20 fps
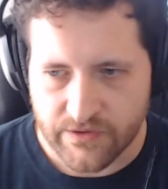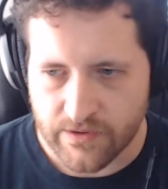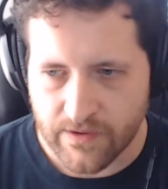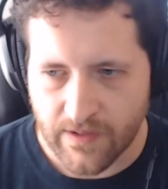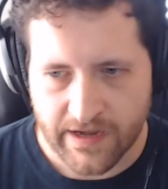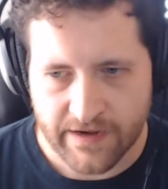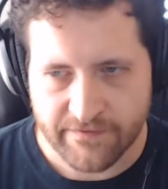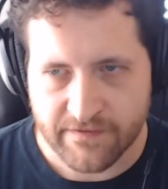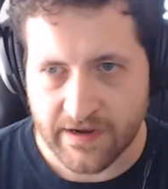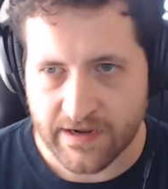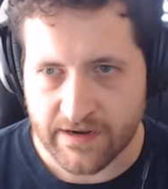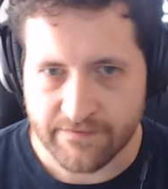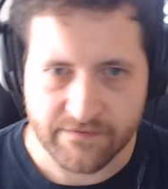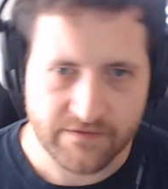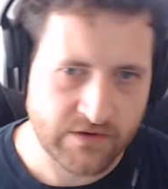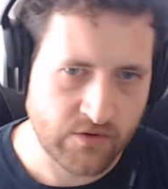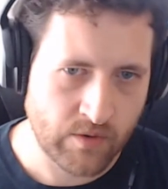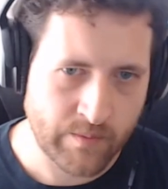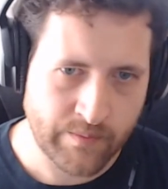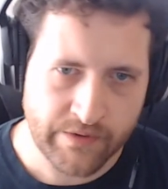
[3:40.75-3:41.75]
do a lot of kind
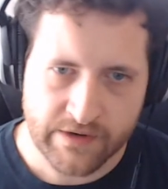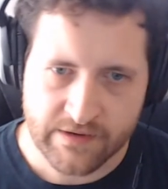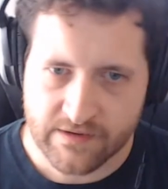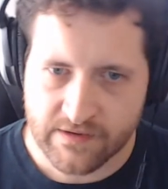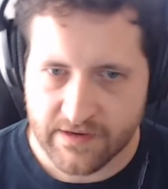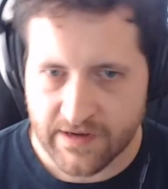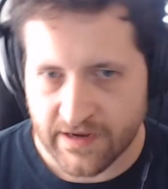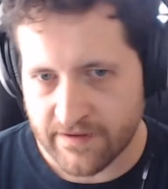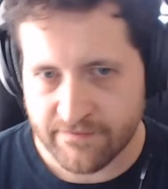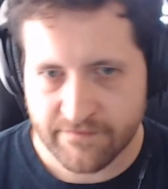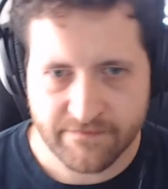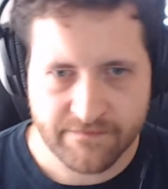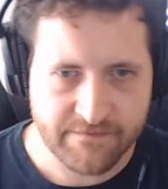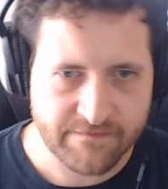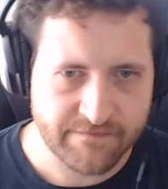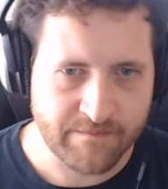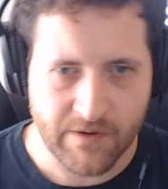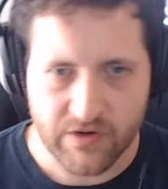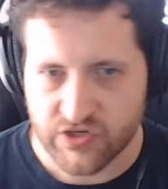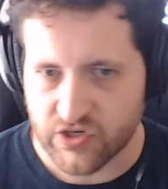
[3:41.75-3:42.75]
of corporate kind of
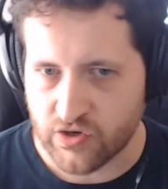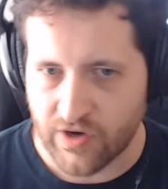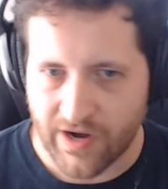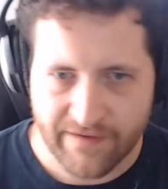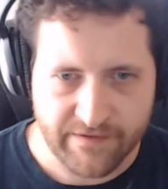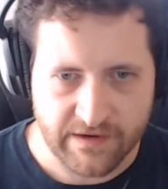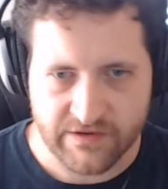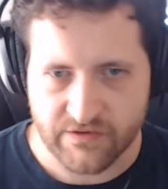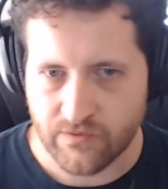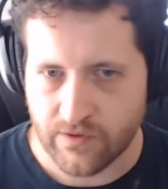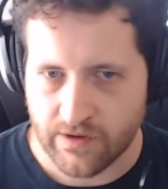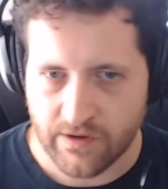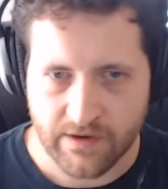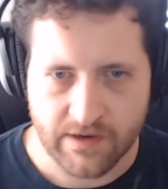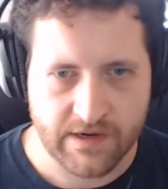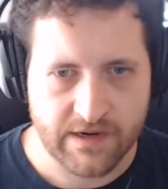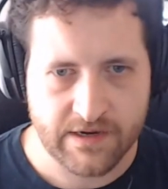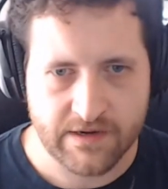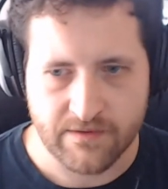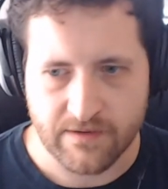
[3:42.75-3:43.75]
motion graphics
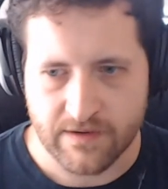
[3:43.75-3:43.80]
work.